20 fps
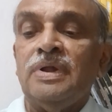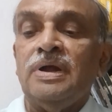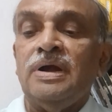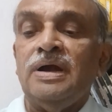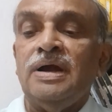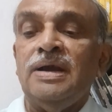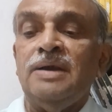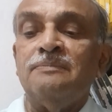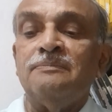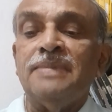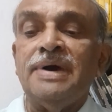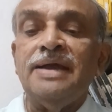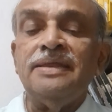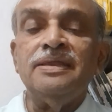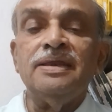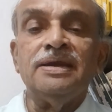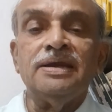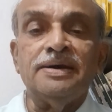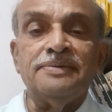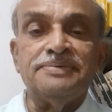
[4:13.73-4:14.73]
and
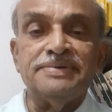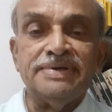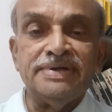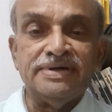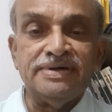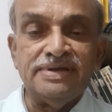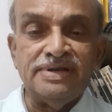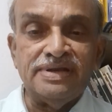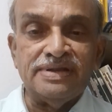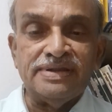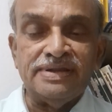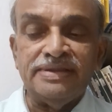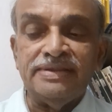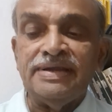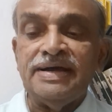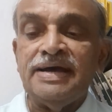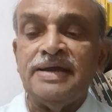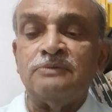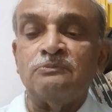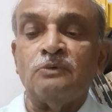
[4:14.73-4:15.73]
minor obstacles in
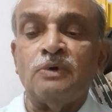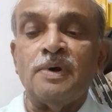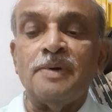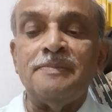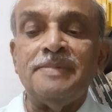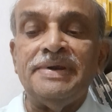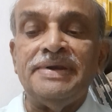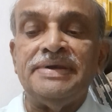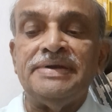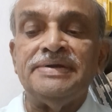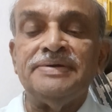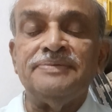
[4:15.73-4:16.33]
the environment.